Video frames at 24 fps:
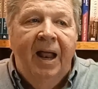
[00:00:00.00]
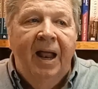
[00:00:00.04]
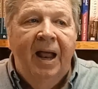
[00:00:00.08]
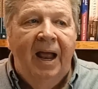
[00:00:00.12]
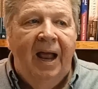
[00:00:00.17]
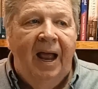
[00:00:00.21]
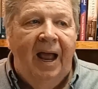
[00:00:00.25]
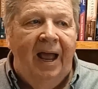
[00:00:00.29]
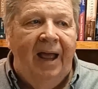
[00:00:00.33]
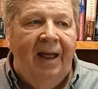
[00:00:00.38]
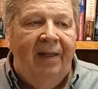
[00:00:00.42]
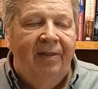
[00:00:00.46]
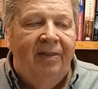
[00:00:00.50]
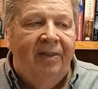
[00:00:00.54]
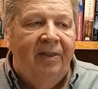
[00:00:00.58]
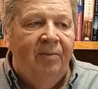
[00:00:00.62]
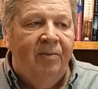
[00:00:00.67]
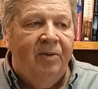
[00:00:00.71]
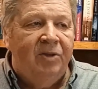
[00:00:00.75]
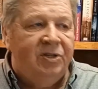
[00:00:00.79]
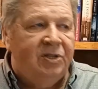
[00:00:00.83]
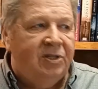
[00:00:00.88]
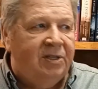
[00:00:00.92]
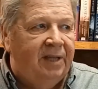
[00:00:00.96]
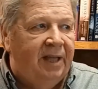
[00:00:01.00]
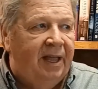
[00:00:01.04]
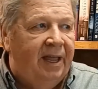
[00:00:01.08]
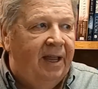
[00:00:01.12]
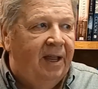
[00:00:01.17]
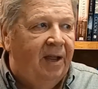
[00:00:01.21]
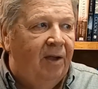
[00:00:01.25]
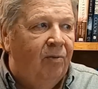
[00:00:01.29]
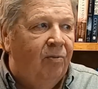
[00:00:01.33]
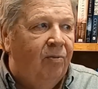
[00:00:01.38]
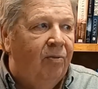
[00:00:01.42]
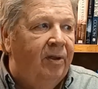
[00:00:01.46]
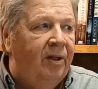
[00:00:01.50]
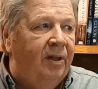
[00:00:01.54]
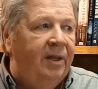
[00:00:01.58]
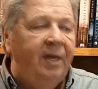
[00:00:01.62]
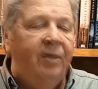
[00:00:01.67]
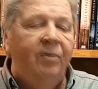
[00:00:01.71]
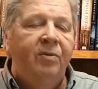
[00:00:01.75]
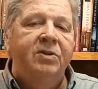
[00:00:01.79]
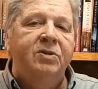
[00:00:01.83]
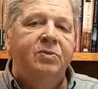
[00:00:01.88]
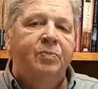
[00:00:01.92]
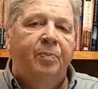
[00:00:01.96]
Mm-hmm. And the mistake really
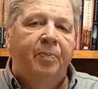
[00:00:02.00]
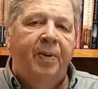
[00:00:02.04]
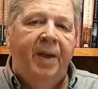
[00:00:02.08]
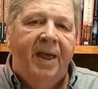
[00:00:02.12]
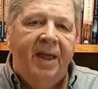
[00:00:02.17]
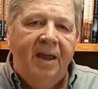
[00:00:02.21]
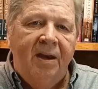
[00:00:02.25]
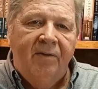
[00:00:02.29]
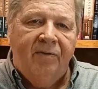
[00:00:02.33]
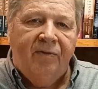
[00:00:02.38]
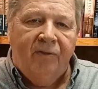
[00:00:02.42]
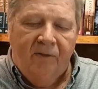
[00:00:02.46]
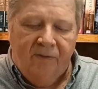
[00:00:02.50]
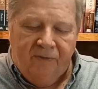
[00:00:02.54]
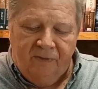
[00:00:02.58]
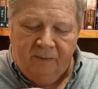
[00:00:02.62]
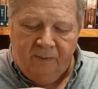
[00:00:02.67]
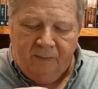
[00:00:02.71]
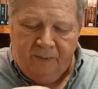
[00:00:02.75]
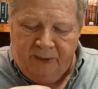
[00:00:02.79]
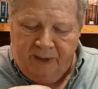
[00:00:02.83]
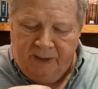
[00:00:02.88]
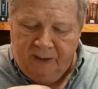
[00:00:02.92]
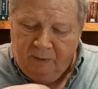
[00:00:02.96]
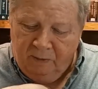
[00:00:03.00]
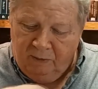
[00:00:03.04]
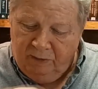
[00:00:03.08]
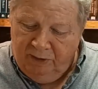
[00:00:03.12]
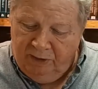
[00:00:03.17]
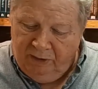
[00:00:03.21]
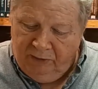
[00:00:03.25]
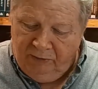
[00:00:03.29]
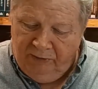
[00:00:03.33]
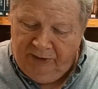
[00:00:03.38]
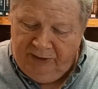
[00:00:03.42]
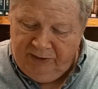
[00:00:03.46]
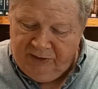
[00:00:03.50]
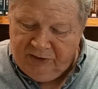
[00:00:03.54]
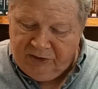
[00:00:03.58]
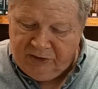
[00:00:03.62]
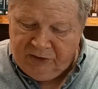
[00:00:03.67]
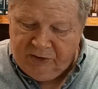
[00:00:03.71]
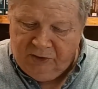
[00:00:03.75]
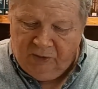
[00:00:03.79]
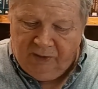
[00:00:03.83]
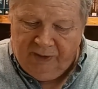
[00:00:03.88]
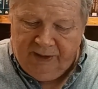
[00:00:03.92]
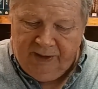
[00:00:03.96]
was painful for Peter. We're going to read the
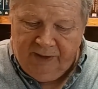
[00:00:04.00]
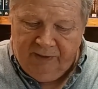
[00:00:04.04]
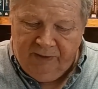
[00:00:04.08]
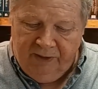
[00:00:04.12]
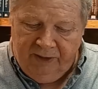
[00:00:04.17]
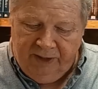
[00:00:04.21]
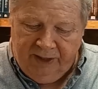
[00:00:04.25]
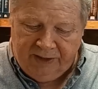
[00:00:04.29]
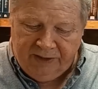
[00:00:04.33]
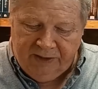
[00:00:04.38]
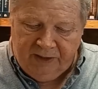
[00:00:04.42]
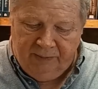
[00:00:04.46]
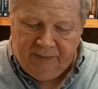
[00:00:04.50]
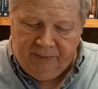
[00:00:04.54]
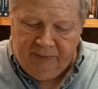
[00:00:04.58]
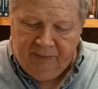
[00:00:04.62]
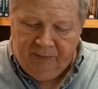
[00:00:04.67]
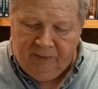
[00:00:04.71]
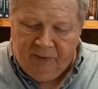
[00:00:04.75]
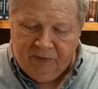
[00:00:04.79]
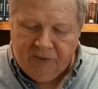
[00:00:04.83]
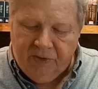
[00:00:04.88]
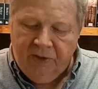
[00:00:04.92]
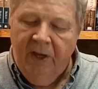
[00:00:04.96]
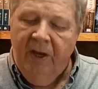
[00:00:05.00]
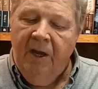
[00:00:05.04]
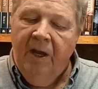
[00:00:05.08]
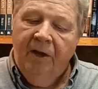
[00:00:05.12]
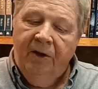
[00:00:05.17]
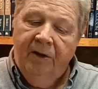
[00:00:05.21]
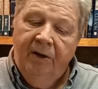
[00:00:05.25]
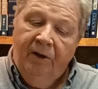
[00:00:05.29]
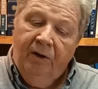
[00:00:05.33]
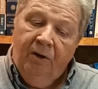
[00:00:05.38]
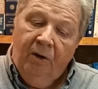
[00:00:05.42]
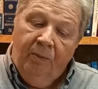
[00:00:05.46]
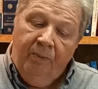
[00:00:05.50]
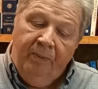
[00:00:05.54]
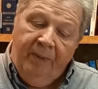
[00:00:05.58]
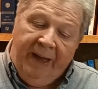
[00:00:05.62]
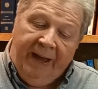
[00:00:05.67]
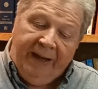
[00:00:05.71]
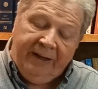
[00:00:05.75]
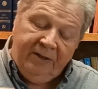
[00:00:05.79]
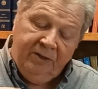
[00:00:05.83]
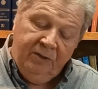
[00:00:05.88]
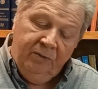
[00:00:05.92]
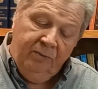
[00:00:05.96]
story here in the next couple of months. I'm going to go
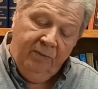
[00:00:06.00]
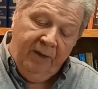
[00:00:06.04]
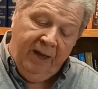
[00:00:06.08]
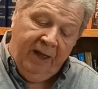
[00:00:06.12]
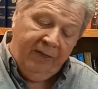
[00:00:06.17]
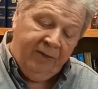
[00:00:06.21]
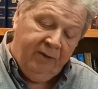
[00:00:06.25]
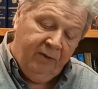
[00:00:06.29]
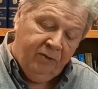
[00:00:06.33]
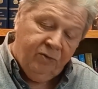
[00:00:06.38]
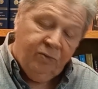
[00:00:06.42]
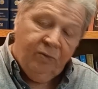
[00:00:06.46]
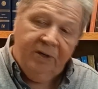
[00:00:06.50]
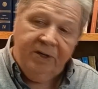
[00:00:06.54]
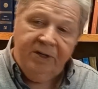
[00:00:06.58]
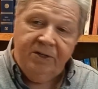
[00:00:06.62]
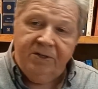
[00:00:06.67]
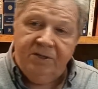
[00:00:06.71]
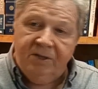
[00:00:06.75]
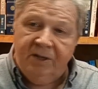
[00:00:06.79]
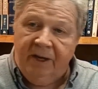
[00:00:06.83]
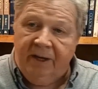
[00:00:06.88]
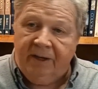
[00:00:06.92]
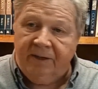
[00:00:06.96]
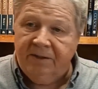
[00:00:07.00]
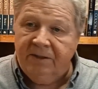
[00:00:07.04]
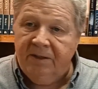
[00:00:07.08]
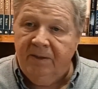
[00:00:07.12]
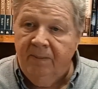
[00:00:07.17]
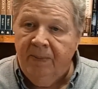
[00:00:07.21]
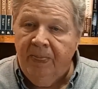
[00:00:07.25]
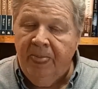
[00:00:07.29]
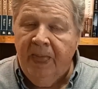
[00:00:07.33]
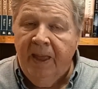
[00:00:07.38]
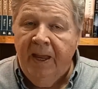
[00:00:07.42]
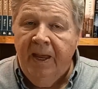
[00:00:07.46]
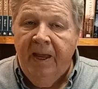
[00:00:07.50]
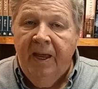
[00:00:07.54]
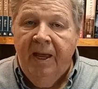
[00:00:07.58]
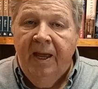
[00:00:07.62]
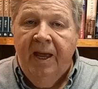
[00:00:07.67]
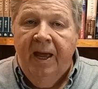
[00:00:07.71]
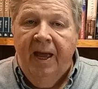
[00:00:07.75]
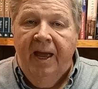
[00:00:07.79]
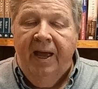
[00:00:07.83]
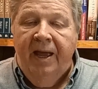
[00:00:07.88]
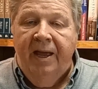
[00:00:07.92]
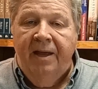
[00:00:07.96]
back to Matthew 26.
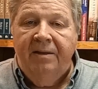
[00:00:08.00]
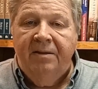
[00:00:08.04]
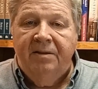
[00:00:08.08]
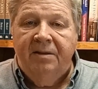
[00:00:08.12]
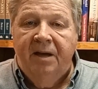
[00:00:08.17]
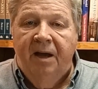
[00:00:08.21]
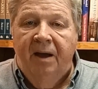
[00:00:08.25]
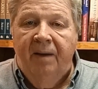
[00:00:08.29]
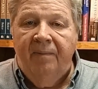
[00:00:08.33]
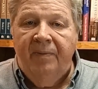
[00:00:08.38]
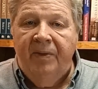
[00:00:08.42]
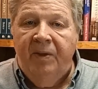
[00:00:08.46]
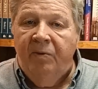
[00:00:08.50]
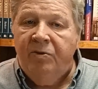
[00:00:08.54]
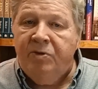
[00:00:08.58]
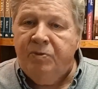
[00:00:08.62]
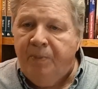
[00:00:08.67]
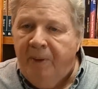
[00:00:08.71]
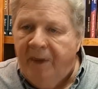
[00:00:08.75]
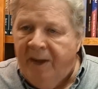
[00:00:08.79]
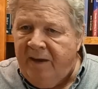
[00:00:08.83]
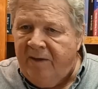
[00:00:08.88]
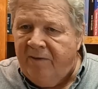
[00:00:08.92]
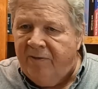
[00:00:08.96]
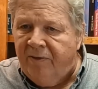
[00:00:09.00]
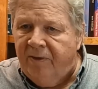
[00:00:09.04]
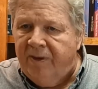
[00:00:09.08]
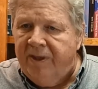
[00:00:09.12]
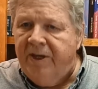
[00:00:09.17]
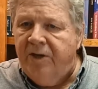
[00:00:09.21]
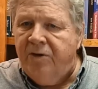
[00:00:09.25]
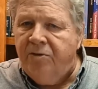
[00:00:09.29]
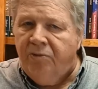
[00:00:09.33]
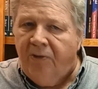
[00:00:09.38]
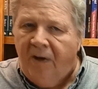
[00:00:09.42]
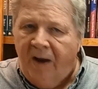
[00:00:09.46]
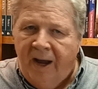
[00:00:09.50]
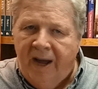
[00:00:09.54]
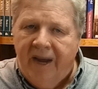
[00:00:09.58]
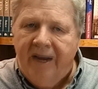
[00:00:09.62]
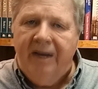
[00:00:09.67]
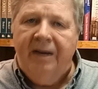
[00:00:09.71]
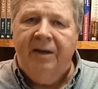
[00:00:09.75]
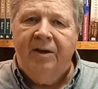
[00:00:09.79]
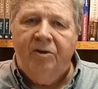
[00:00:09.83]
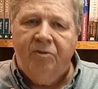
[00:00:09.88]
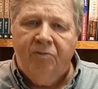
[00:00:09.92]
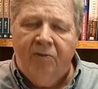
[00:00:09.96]
And uh, it was painful. He cried
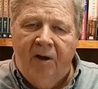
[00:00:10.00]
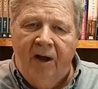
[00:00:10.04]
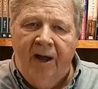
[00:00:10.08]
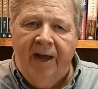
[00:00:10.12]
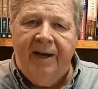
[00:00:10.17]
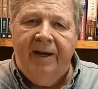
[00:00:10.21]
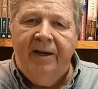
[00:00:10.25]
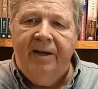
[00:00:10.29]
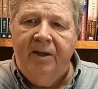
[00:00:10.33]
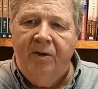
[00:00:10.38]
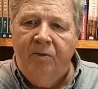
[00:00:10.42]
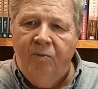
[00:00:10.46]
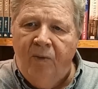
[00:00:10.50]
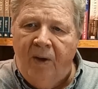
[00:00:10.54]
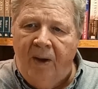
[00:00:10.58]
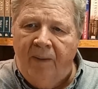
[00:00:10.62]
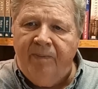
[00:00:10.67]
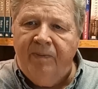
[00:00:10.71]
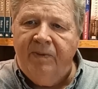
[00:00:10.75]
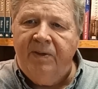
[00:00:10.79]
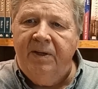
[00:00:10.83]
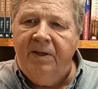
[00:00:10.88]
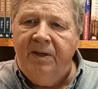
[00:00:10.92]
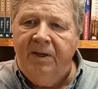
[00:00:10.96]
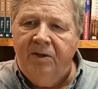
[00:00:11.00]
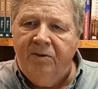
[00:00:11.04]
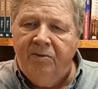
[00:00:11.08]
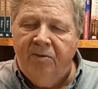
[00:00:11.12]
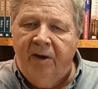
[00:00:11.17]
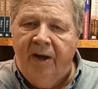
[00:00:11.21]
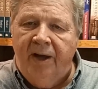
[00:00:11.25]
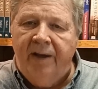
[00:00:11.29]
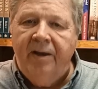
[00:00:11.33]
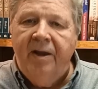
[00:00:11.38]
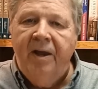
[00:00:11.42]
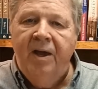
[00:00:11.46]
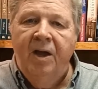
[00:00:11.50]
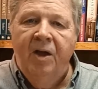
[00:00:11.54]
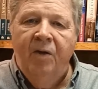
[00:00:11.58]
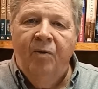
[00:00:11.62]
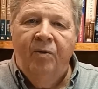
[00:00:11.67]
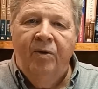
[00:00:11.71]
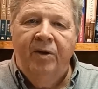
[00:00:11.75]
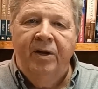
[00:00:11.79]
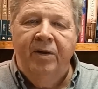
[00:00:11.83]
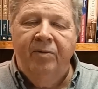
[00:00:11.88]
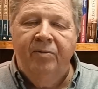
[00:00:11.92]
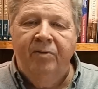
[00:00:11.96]
and cried and he wept and he cried
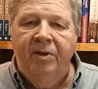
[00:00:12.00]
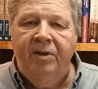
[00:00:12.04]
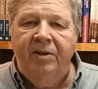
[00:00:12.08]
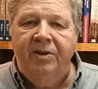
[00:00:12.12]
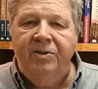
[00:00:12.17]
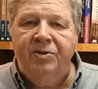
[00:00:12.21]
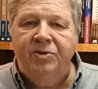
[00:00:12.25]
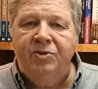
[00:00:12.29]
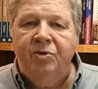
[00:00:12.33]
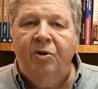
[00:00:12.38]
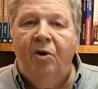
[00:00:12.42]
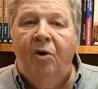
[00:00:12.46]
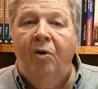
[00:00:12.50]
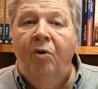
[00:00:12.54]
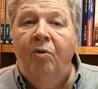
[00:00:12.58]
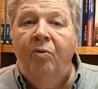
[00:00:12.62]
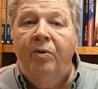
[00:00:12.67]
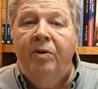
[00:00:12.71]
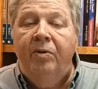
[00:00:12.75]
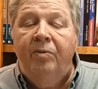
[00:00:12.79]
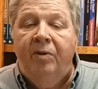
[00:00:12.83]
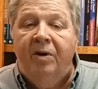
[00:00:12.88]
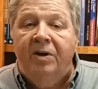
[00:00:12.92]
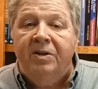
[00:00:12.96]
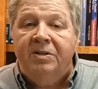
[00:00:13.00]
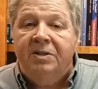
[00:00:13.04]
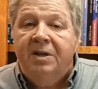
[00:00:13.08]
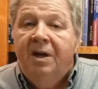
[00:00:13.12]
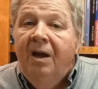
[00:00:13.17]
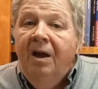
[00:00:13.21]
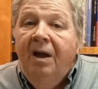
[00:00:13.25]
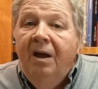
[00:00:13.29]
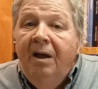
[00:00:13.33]
when he really saw who he was.